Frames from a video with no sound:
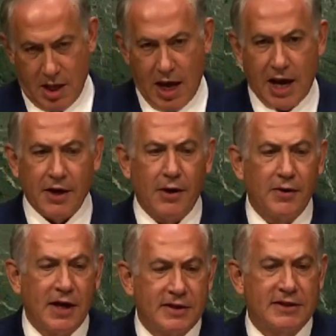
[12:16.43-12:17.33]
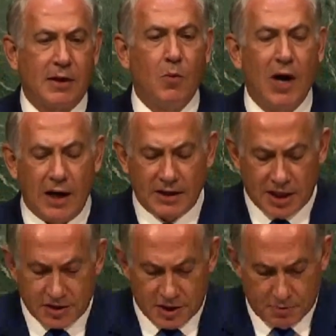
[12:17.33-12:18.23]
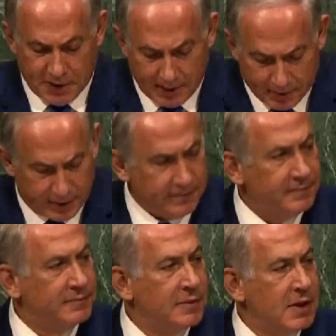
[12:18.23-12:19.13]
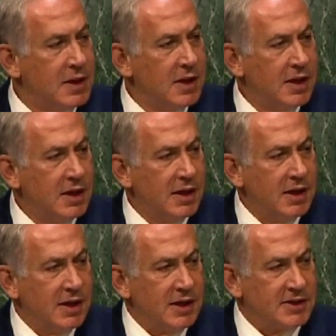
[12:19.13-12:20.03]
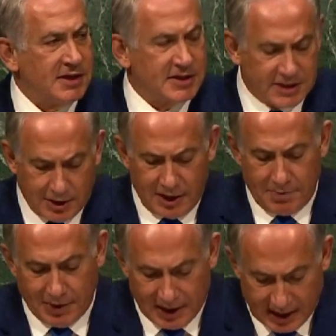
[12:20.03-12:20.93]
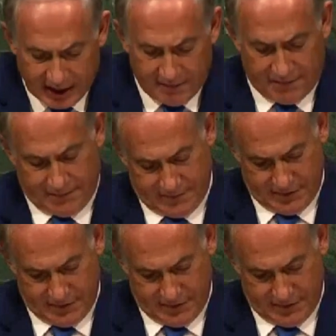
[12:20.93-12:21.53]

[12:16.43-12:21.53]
I know that some well-intentioned people sincerely believe